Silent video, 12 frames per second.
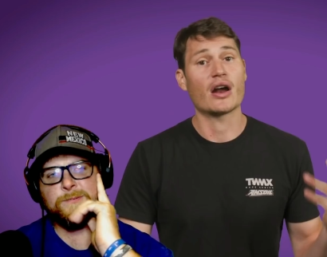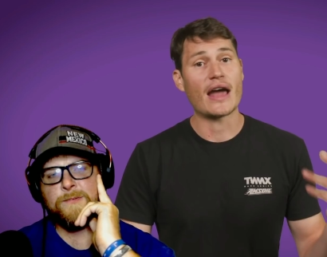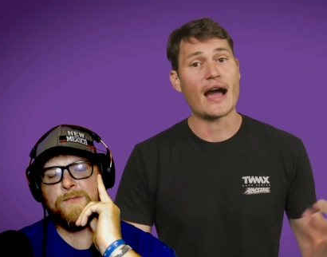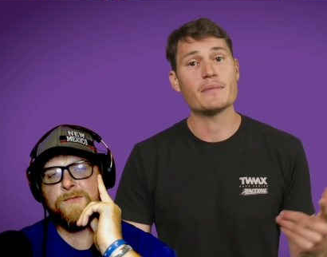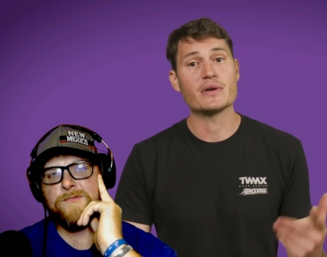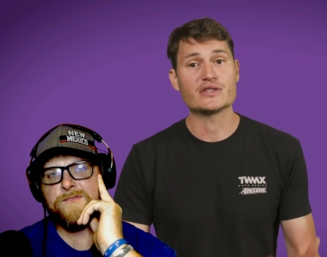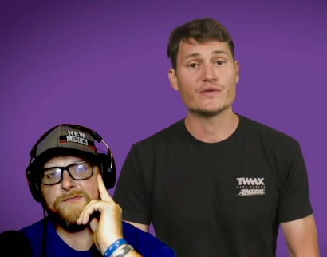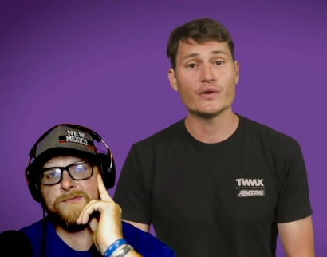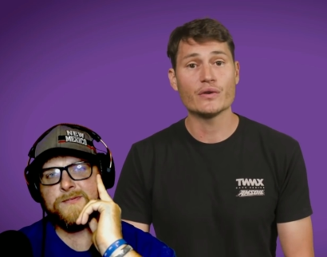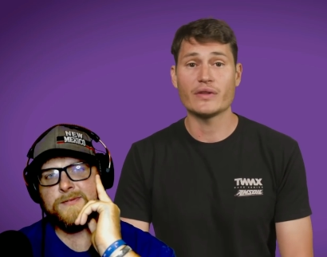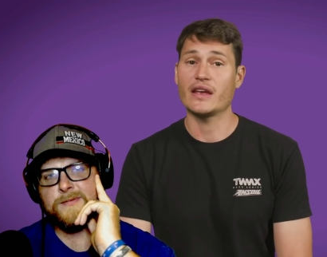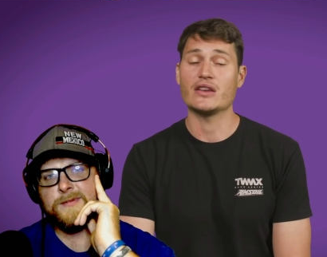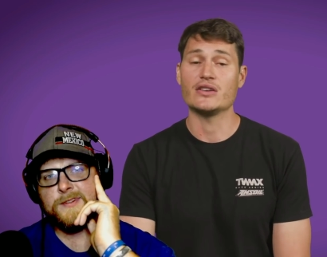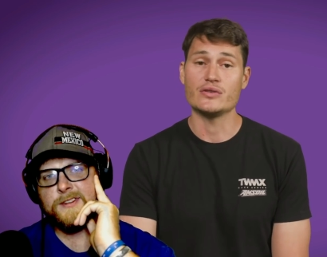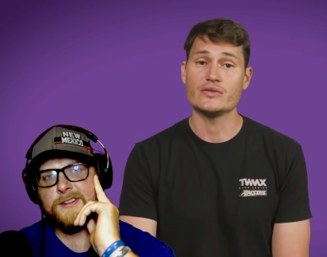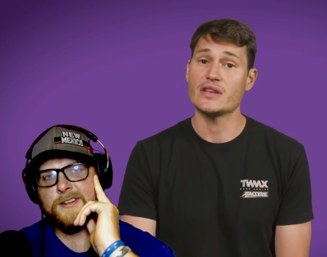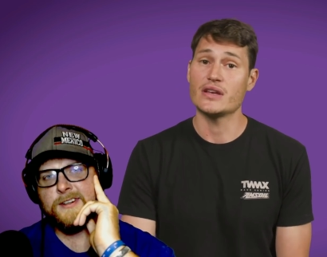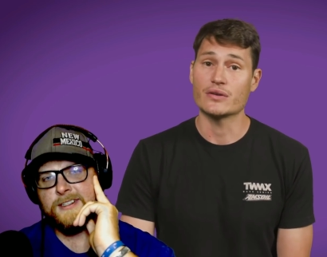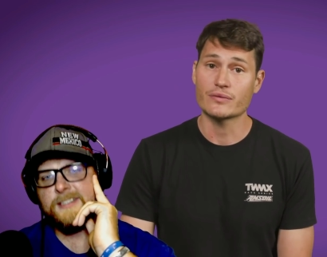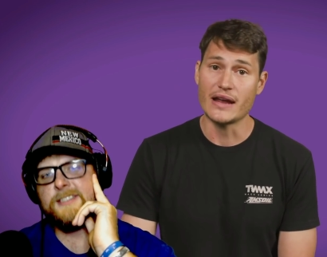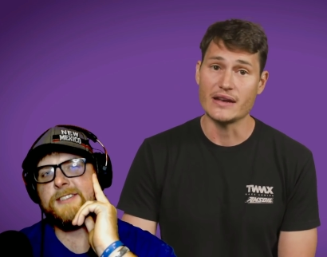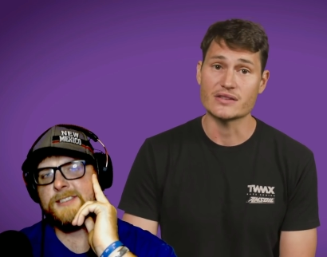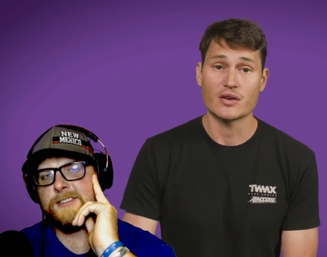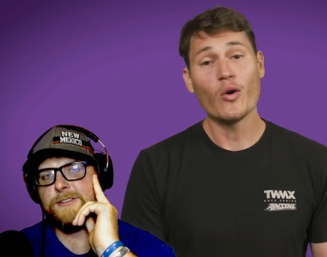Speaker 1: on how much fuel they can use in a
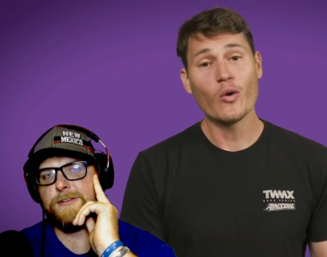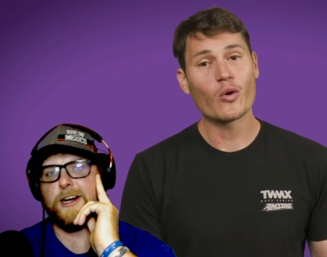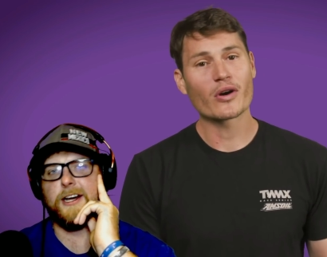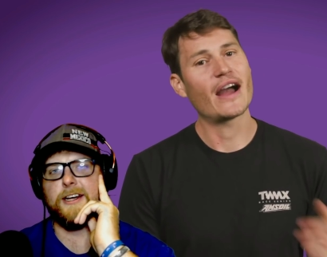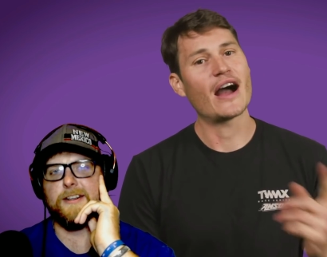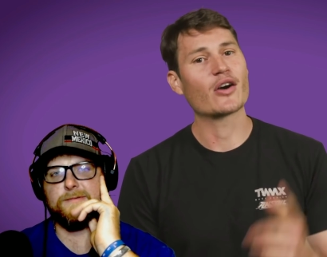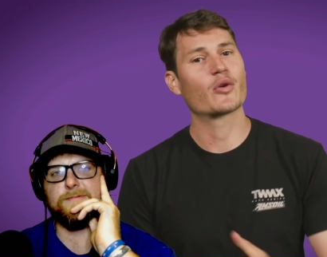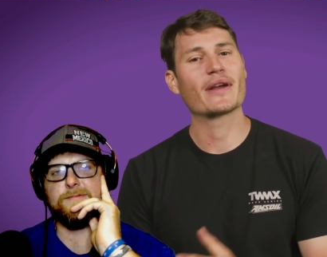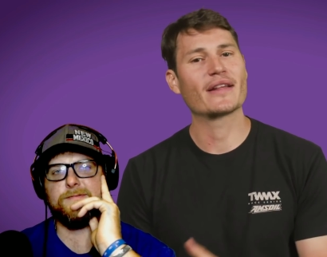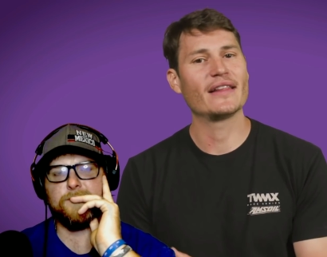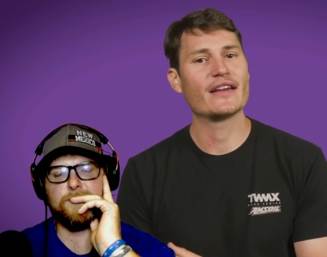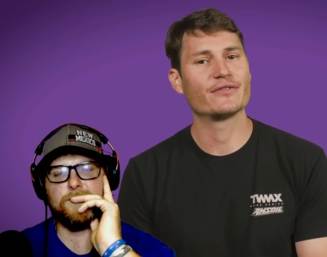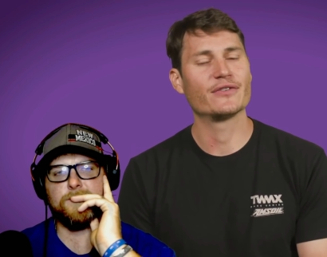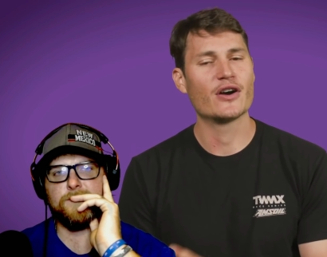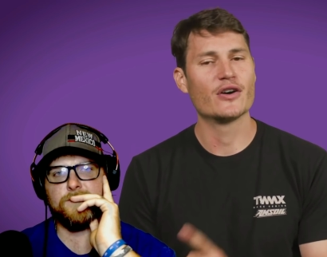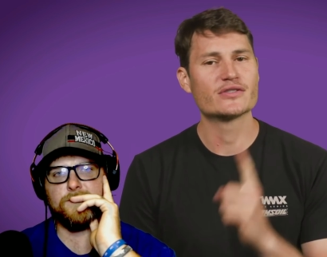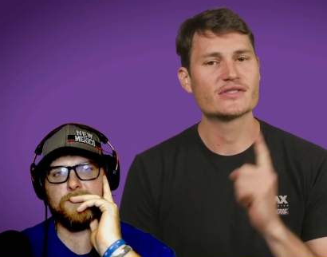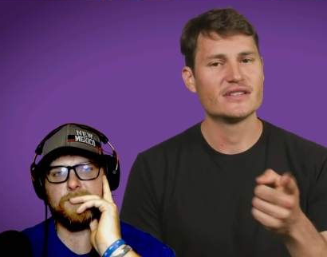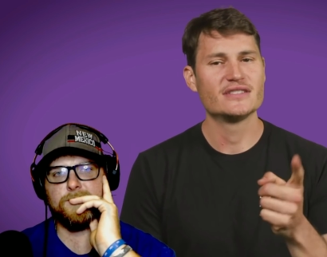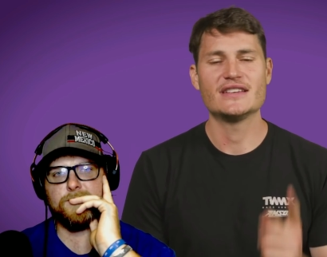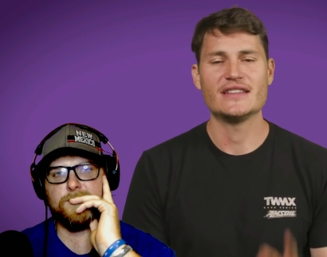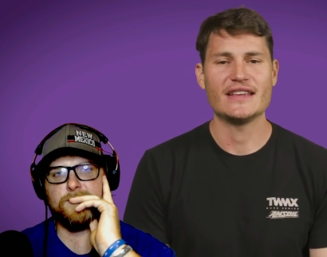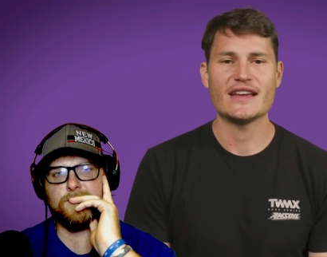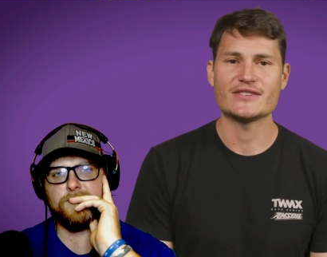race right. or how quickly it flows to
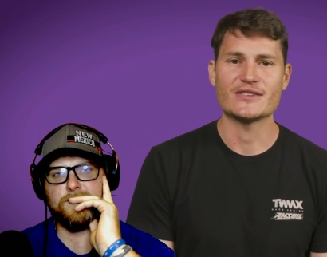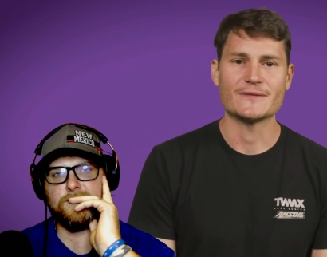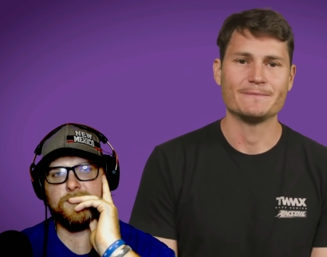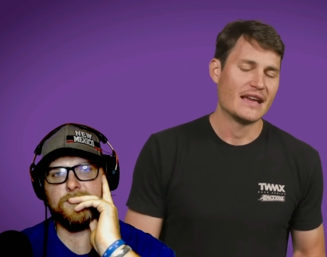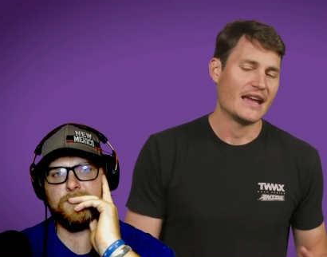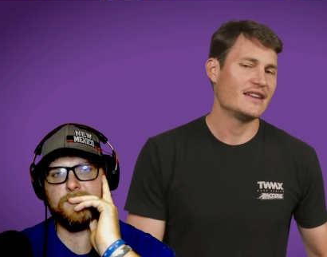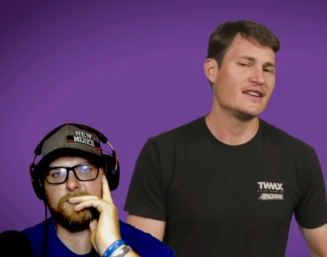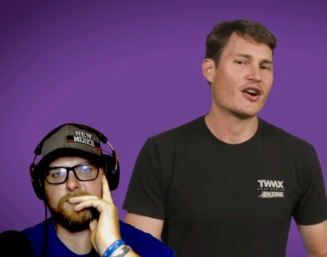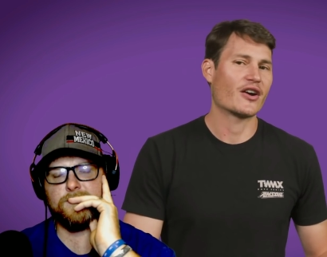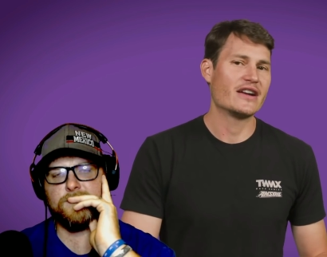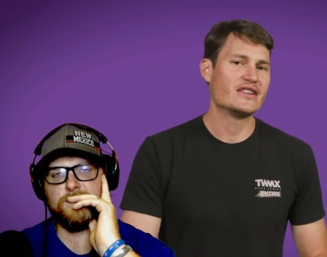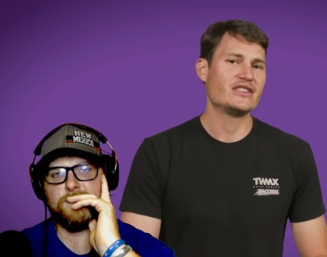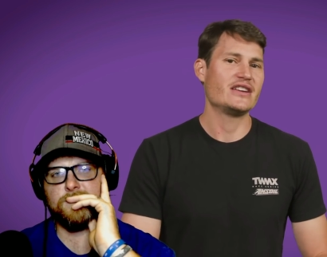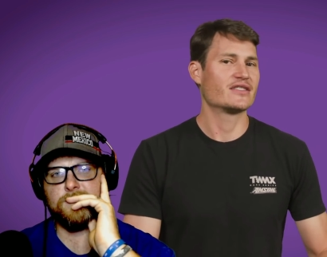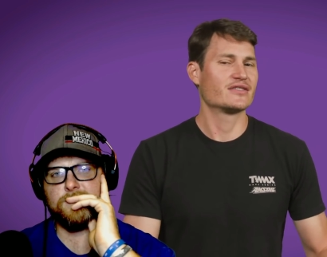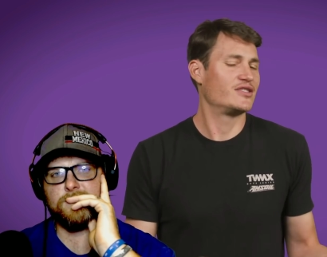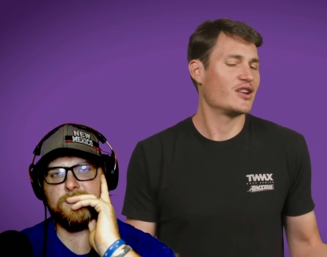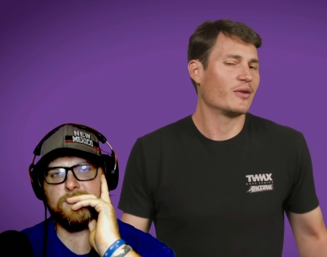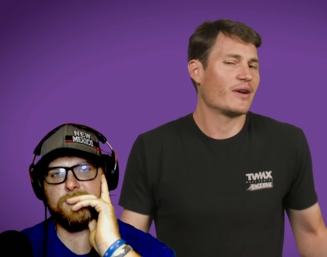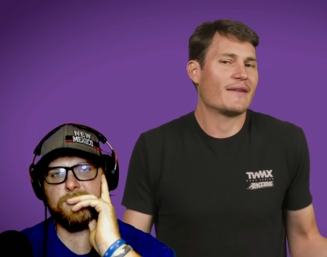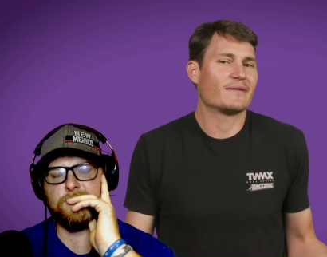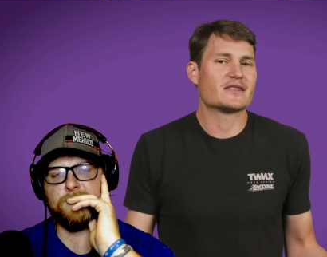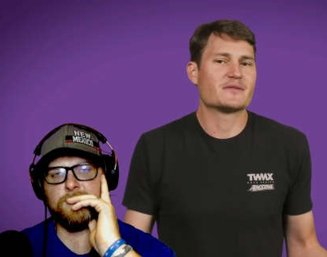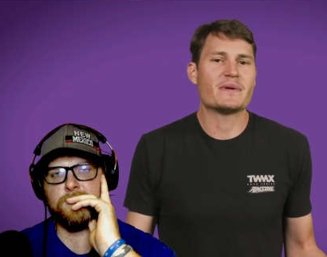the engine. IndyCar engineers don't have
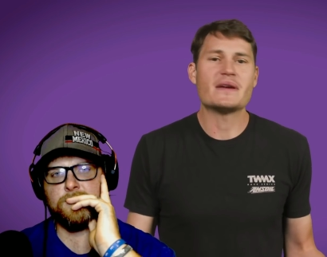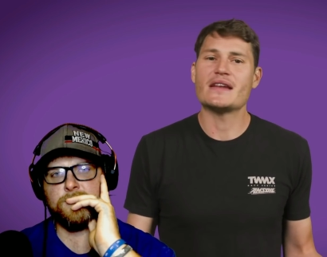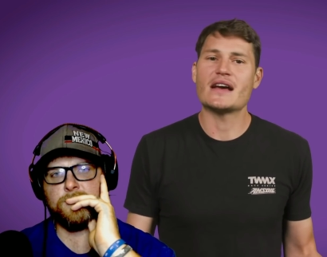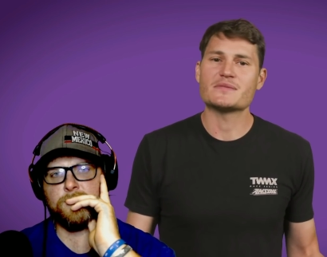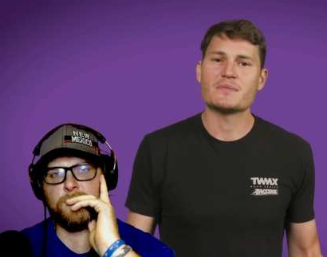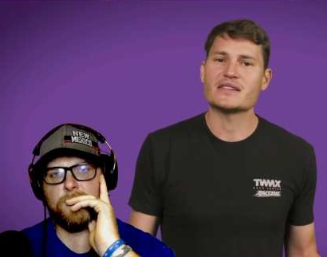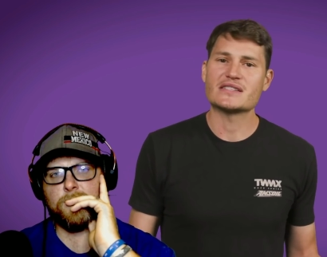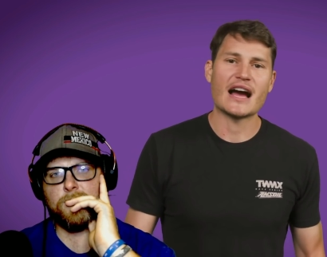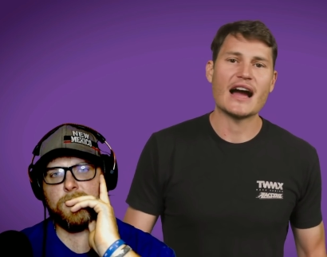to spend as much